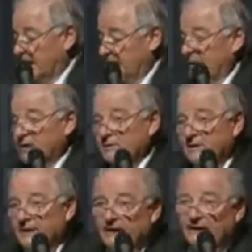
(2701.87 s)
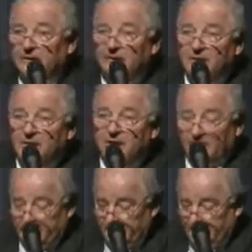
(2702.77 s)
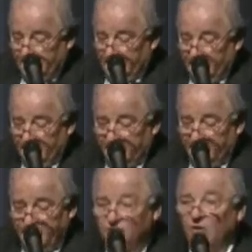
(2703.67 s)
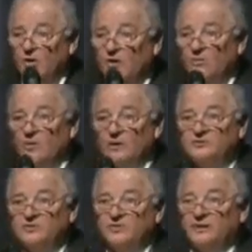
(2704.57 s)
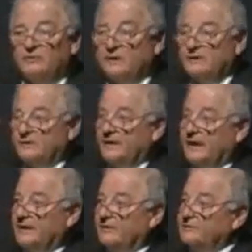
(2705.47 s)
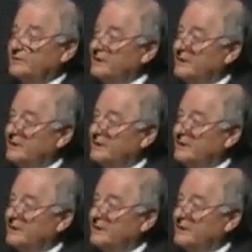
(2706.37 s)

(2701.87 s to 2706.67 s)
among the historical works that are being written today, there's